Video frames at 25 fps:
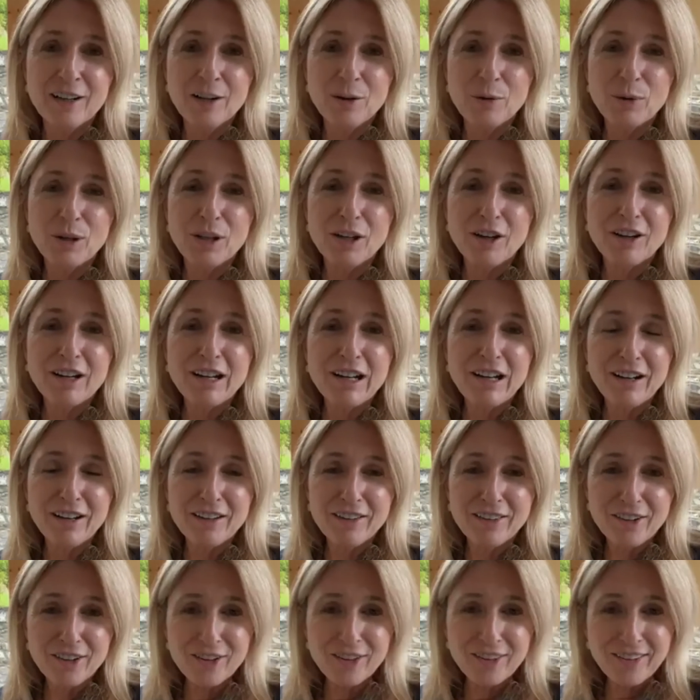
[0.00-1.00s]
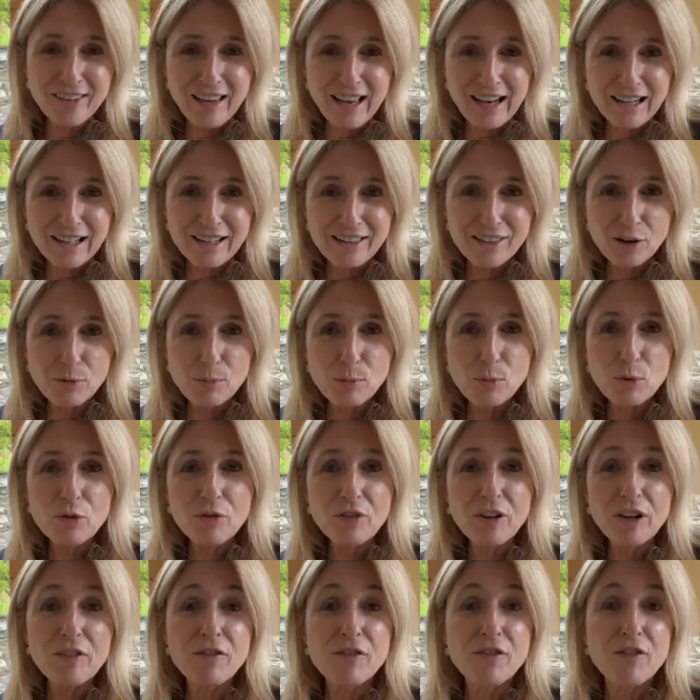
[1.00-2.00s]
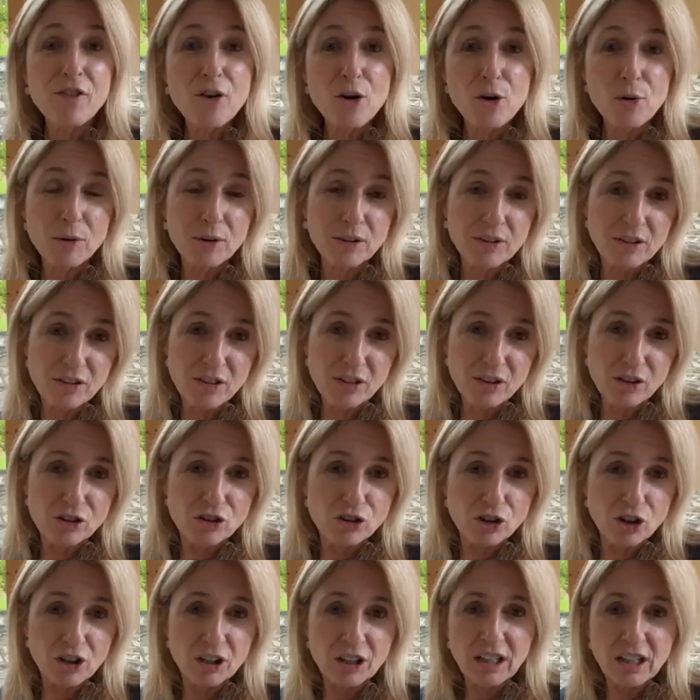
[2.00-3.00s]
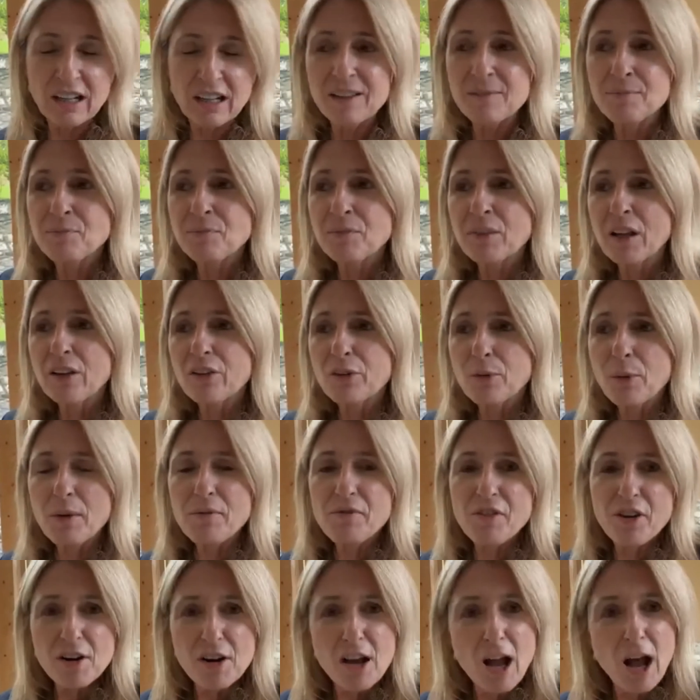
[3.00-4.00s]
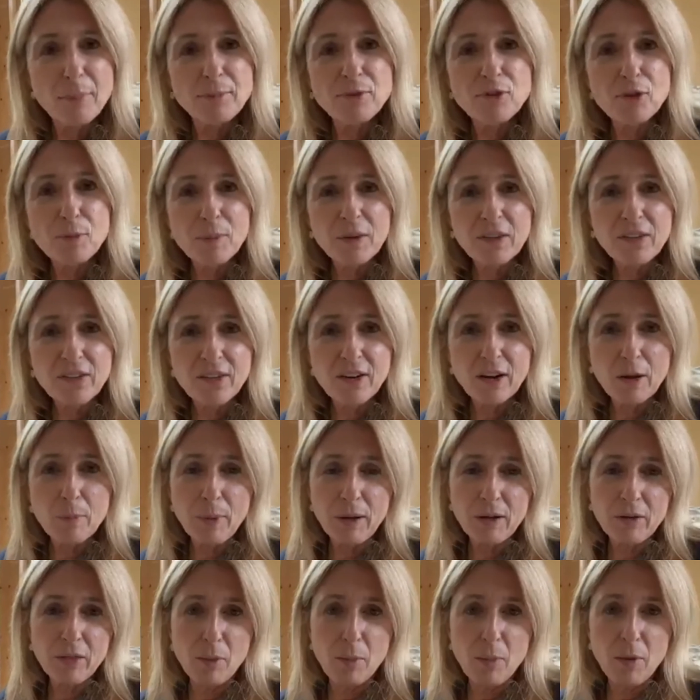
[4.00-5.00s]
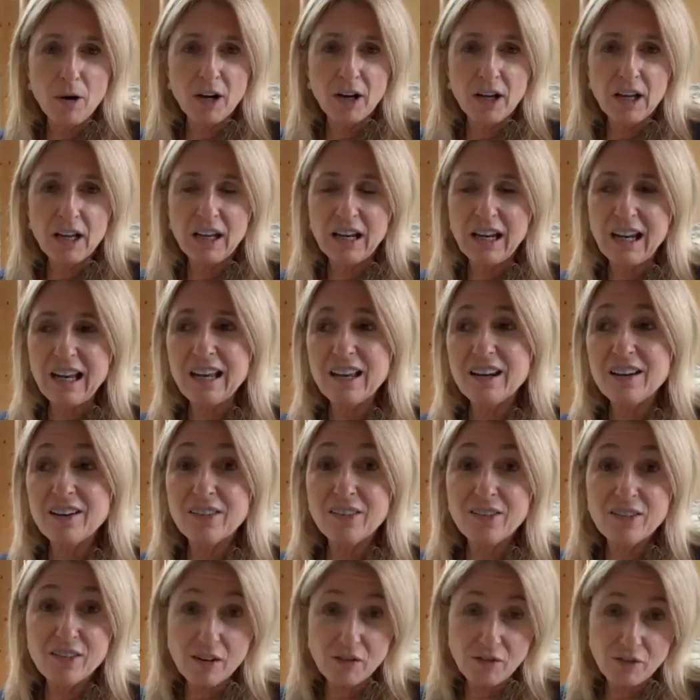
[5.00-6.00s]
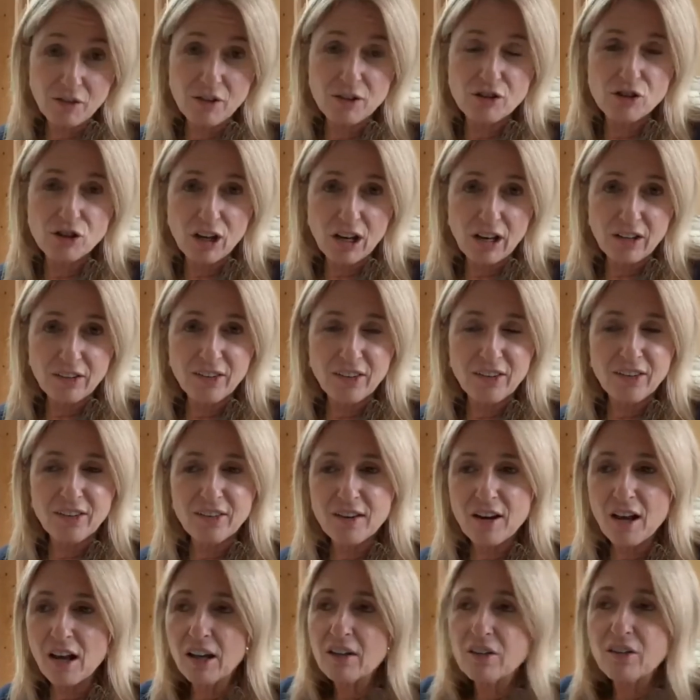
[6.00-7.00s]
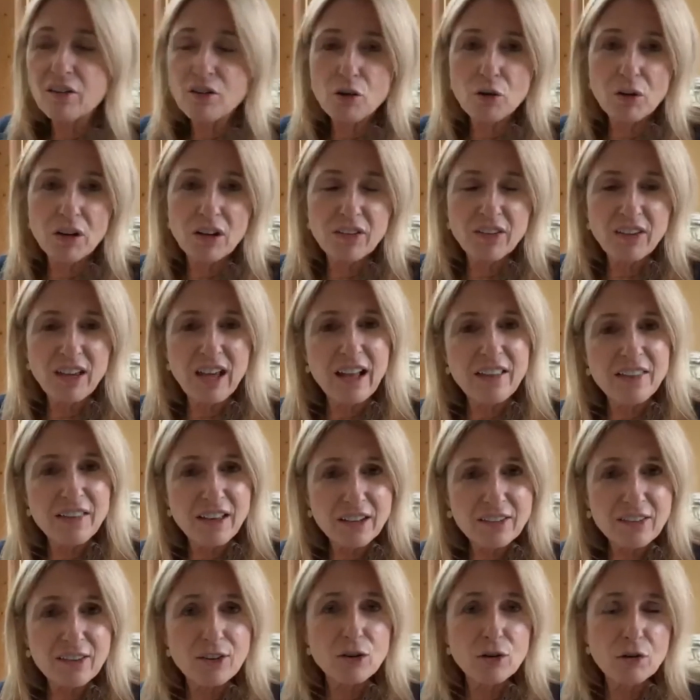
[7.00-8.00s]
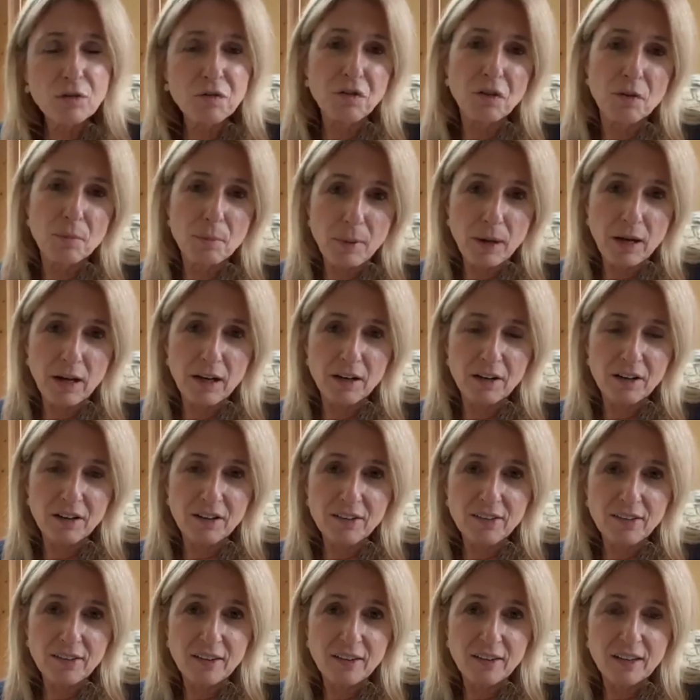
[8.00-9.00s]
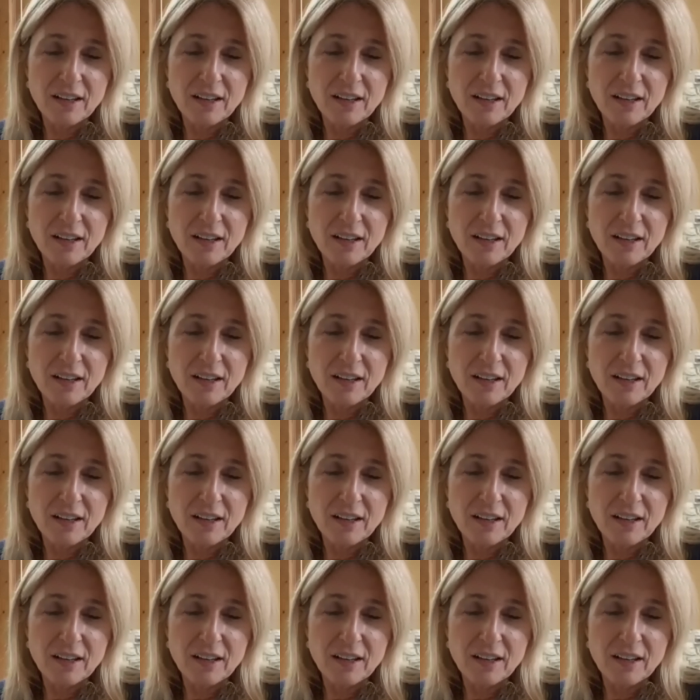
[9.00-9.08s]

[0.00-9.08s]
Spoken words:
when our clients are selling, they're moving forward in their journey. So I'm very optimistic about the market. It is different, yes, it's not as crazy, and that's good for buyers.